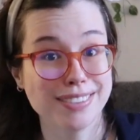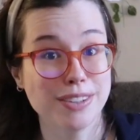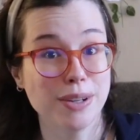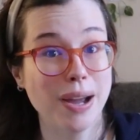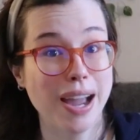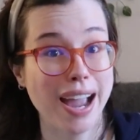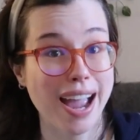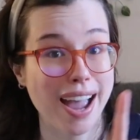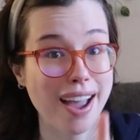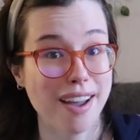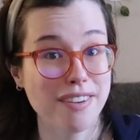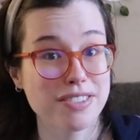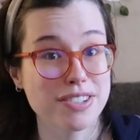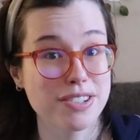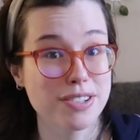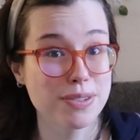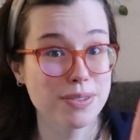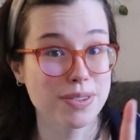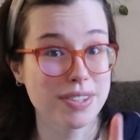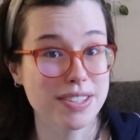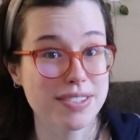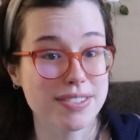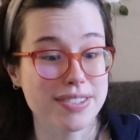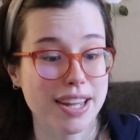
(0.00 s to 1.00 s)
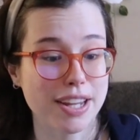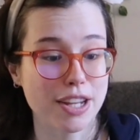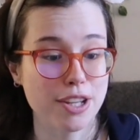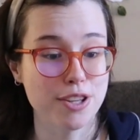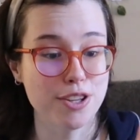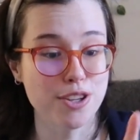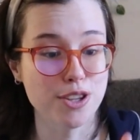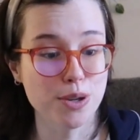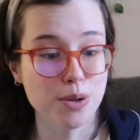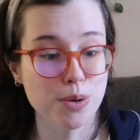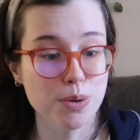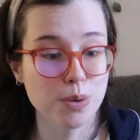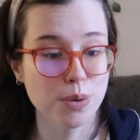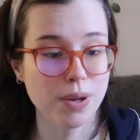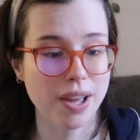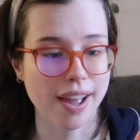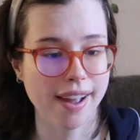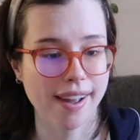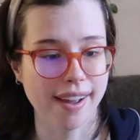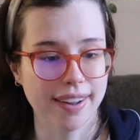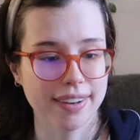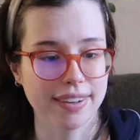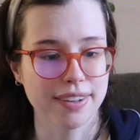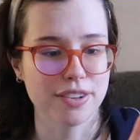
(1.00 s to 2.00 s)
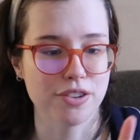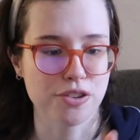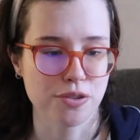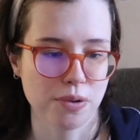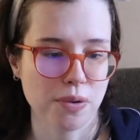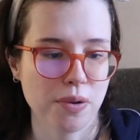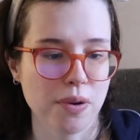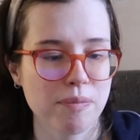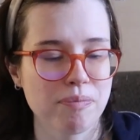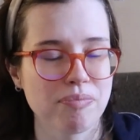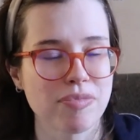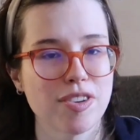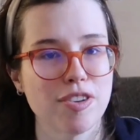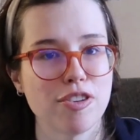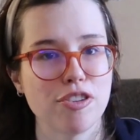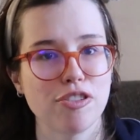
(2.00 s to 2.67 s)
You have to do things that you can control.